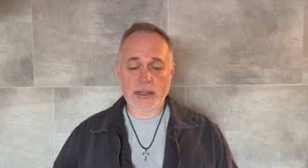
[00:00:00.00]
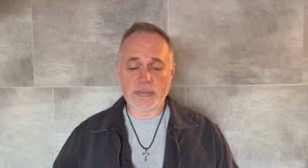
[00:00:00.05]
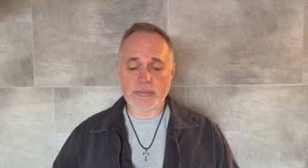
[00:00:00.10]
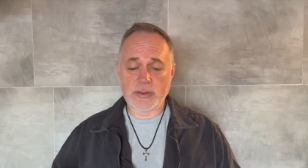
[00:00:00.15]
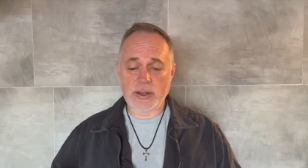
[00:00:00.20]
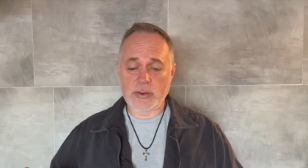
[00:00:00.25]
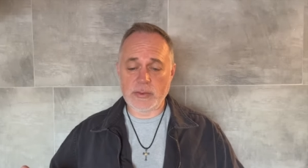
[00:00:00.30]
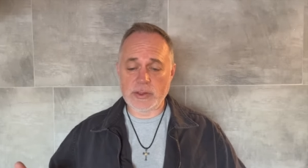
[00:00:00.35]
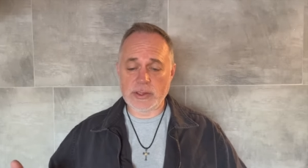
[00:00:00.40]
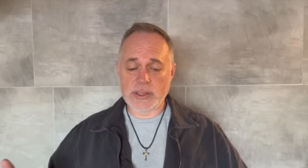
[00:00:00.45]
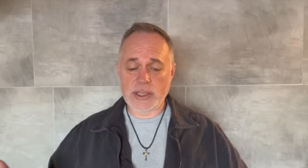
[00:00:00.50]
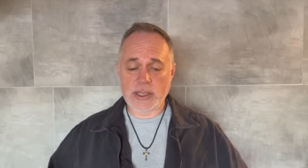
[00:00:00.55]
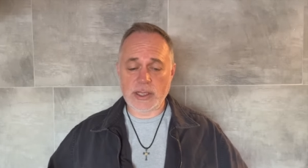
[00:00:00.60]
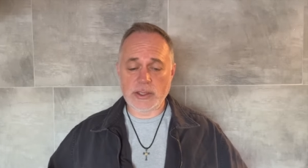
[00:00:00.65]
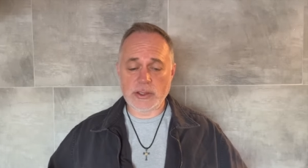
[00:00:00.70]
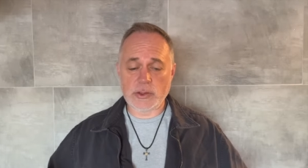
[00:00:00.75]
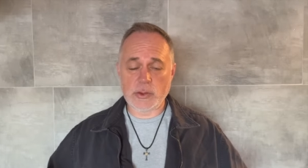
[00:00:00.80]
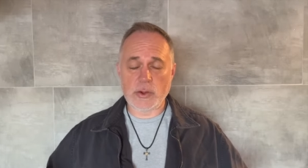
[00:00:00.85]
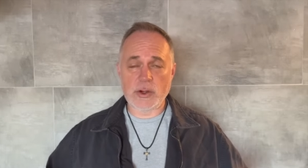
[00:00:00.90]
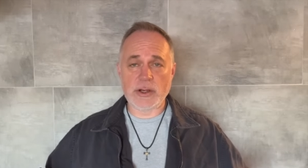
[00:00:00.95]
If there was
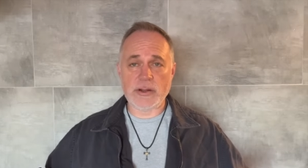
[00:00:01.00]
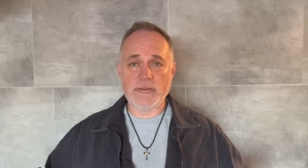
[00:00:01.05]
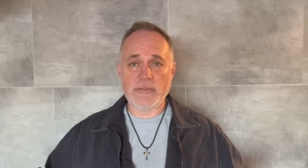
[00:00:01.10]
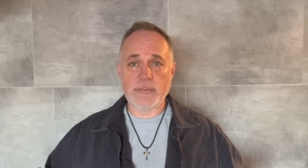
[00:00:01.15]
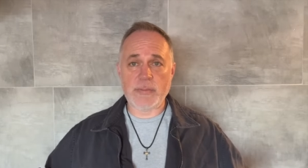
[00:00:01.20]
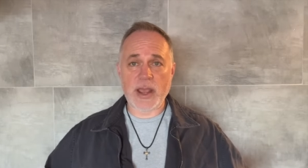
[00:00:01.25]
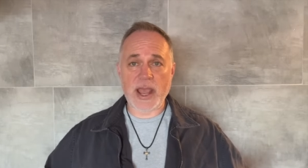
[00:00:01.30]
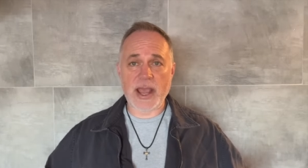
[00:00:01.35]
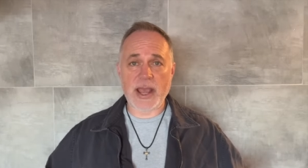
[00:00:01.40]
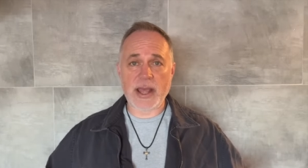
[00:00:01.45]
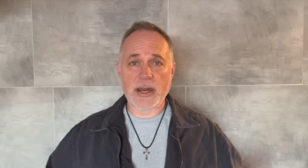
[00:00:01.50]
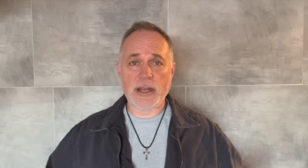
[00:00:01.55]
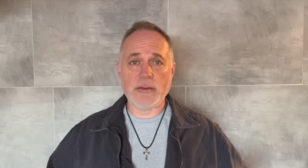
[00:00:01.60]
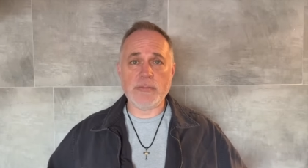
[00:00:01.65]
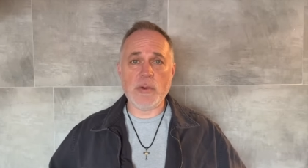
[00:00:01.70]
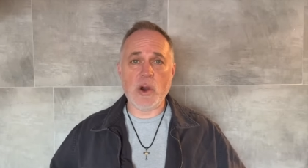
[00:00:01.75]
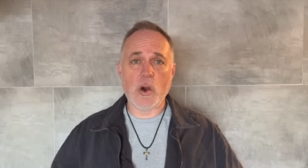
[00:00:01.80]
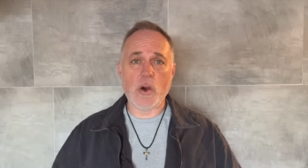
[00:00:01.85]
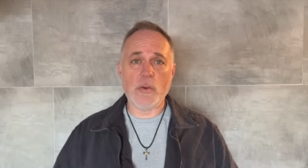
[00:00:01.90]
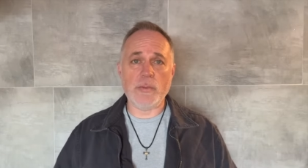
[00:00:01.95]
any sort of panic
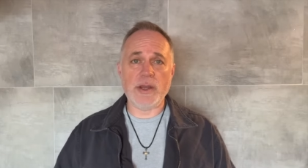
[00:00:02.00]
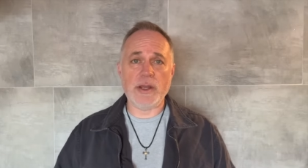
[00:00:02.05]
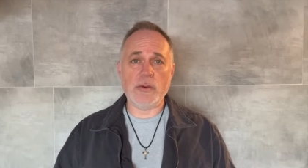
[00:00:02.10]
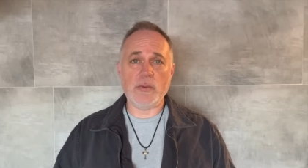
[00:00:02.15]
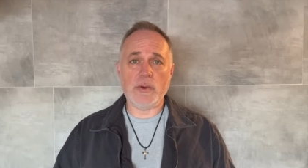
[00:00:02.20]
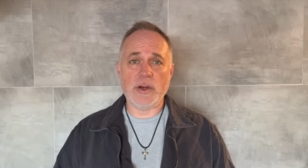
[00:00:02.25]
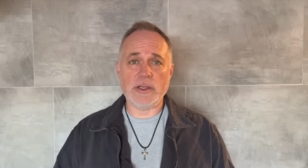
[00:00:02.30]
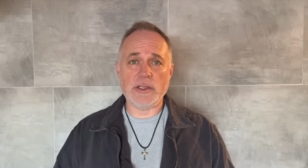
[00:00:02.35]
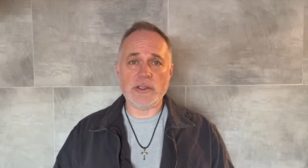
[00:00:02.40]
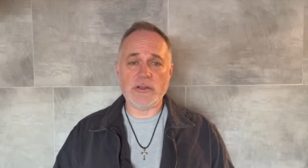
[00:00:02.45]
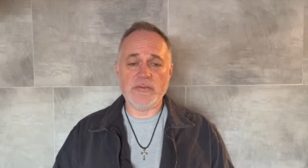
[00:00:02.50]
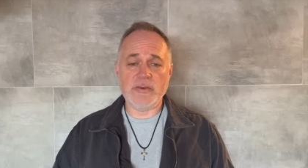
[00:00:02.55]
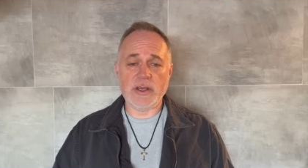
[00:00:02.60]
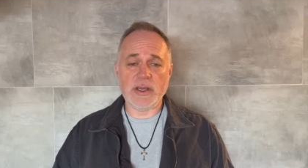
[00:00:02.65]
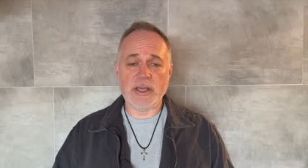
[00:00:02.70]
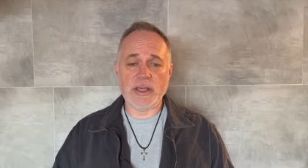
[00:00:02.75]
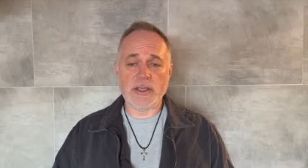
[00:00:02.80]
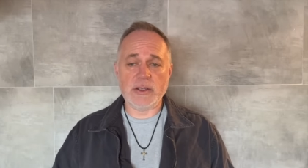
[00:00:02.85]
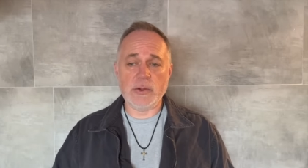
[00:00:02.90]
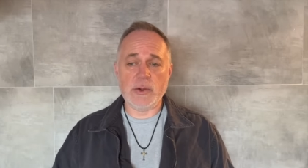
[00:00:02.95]
moment where
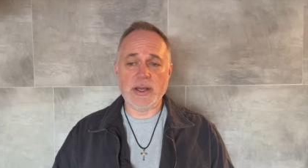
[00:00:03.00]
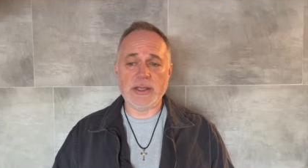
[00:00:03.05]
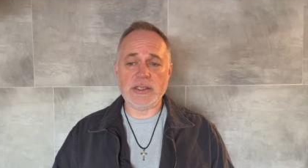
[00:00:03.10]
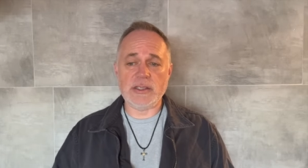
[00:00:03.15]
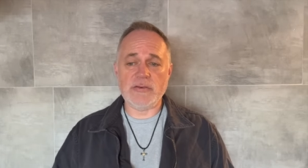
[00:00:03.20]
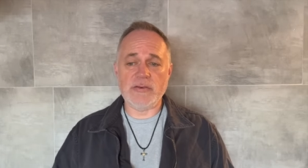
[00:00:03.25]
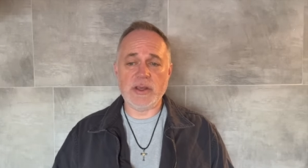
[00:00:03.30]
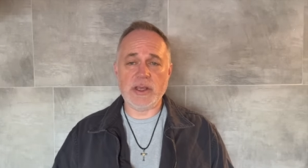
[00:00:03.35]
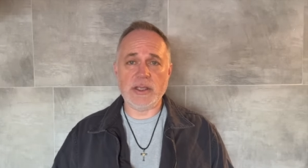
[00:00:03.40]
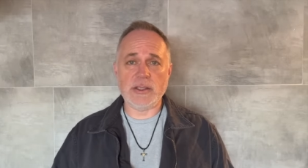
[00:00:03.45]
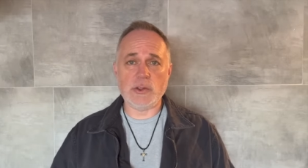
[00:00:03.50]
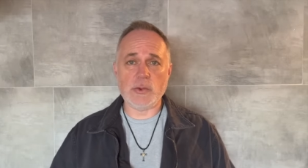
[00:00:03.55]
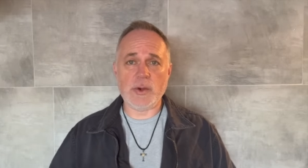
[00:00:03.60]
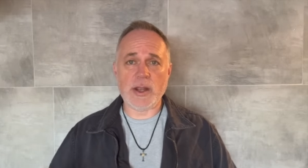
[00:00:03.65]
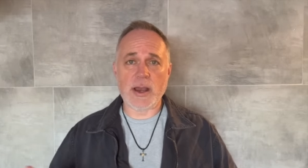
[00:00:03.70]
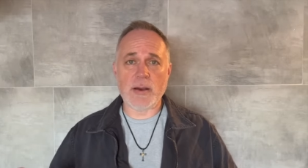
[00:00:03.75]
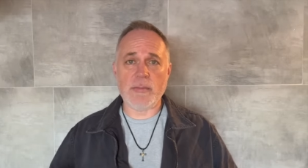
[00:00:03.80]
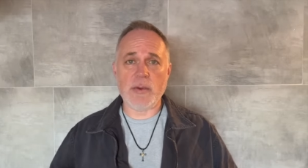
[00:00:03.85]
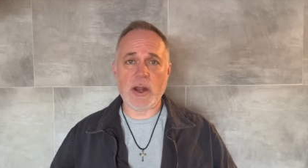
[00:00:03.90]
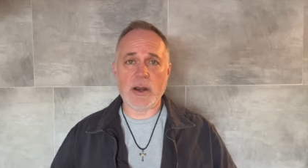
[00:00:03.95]
civilian U.S. civilians
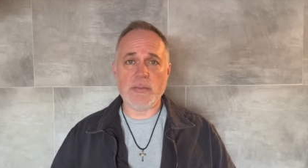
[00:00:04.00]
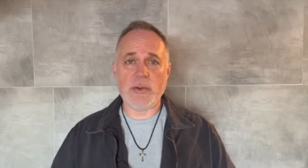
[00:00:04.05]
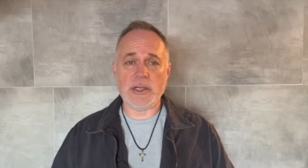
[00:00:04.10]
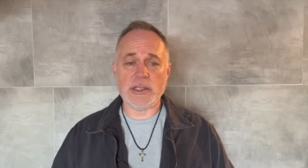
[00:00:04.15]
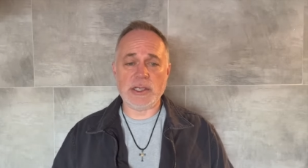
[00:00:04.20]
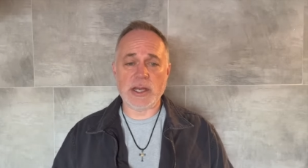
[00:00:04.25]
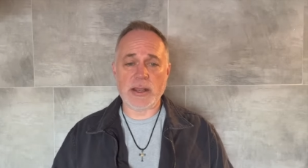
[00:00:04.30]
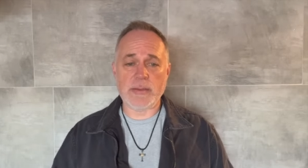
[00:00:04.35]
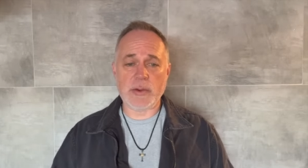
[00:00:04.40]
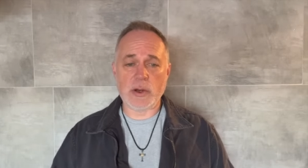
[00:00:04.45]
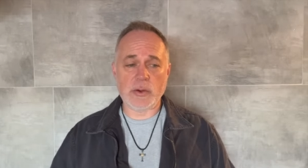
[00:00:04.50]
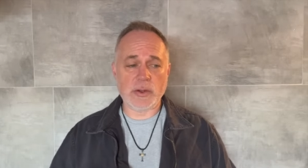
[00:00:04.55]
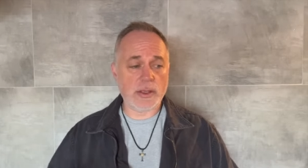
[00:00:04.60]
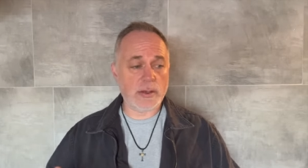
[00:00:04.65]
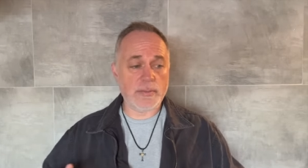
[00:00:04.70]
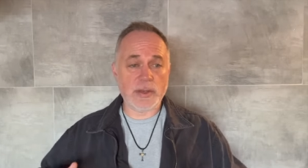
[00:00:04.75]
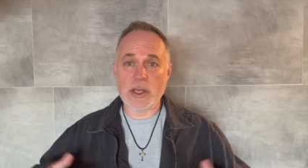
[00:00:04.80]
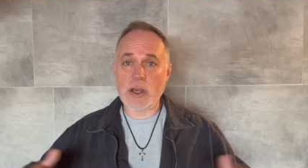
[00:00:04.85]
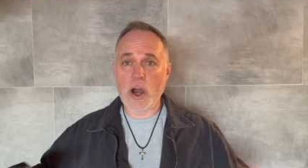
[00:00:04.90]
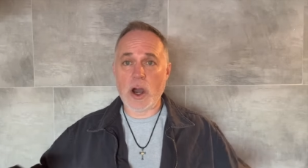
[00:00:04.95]
went out and bought a bunch of ammo,
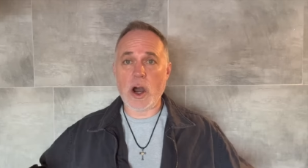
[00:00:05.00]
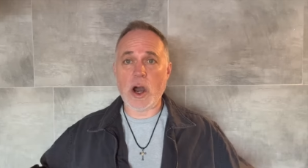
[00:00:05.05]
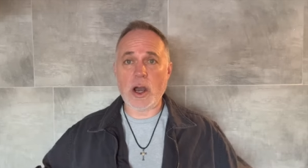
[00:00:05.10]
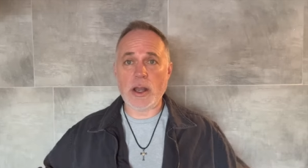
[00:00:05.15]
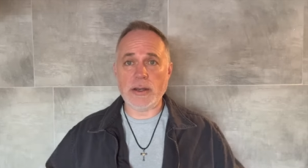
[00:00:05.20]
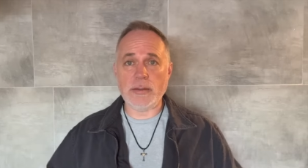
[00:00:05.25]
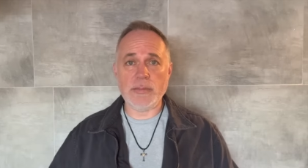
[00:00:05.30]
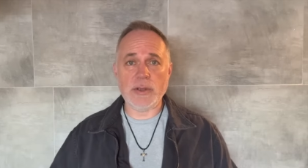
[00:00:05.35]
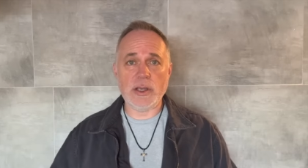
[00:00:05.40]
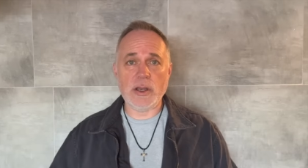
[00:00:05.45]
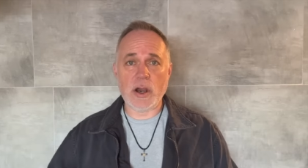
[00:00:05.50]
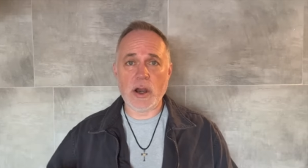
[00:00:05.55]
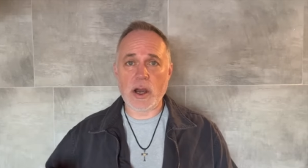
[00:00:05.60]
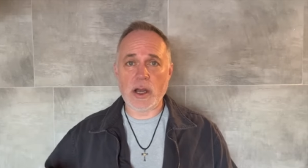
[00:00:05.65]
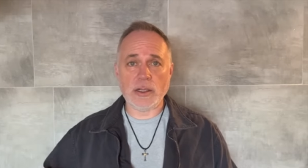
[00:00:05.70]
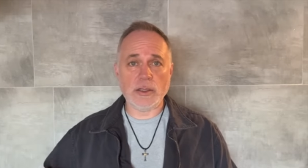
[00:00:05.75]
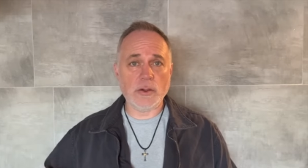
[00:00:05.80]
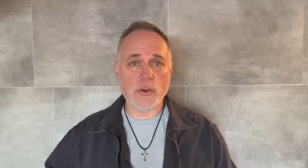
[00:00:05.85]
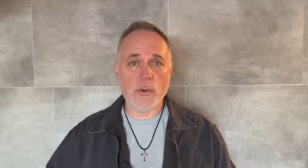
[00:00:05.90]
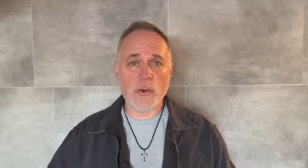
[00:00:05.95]
they'd be gone and be
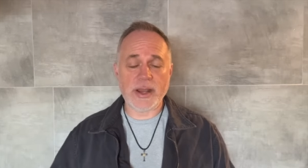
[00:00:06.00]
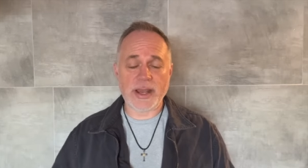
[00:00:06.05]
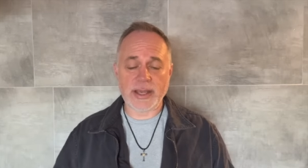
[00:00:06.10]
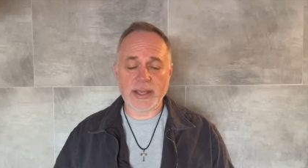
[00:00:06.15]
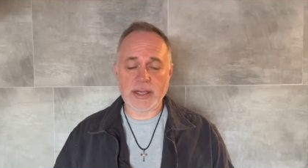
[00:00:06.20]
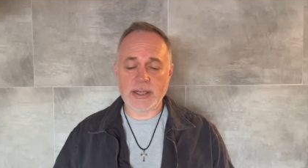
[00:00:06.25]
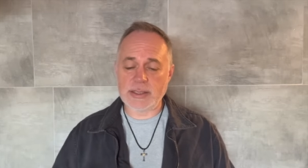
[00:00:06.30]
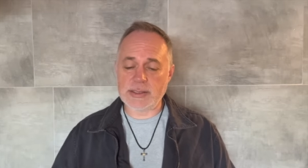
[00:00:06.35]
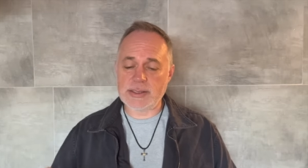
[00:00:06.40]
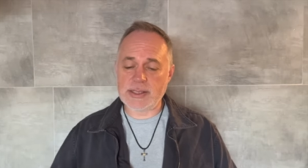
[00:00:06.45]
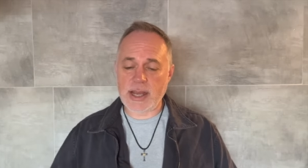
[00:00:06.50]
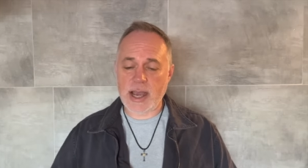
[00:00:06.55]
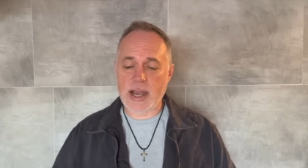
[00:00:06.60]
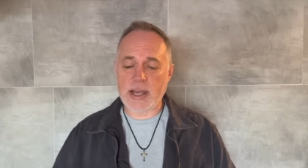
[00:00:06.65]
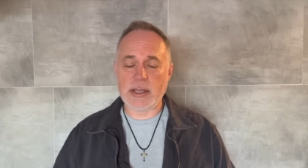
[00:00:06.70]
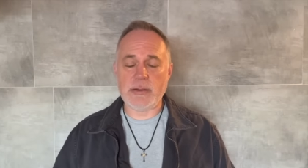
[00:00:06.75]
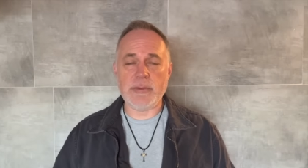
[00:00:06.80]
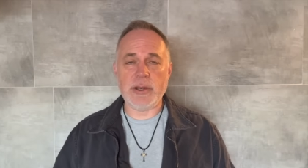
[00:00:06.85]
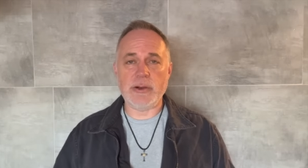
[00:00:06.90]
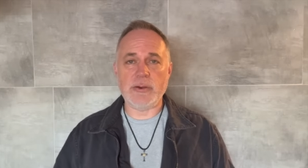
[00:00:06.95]
gone quick, and it's
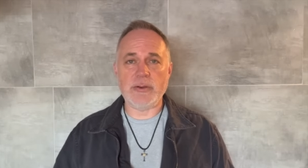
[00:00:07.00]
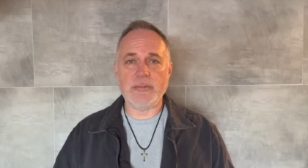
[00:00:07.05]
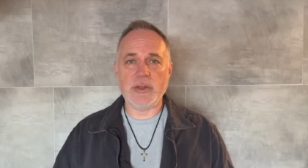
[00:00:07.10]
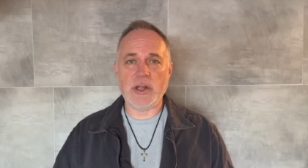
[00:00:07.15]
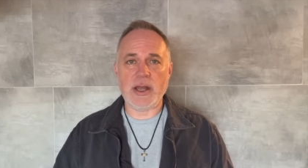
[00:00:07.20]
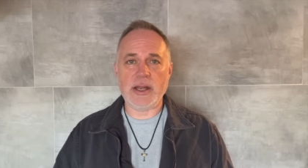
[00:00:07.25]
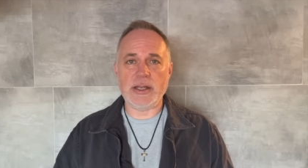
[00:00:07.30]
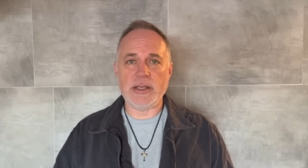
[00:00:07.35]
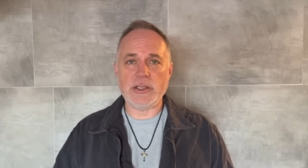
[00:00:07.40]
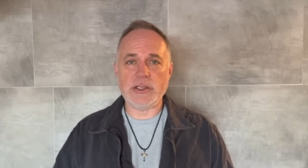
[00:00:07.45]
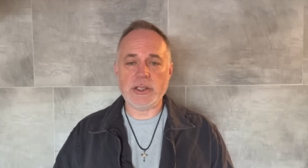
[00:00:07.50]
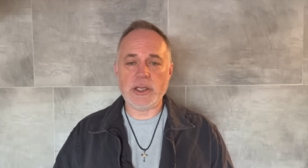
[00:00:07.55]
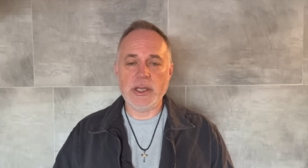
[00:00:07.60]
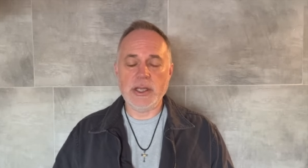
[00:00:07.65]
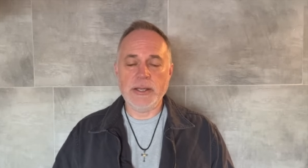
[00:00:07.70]
not going to be replenished.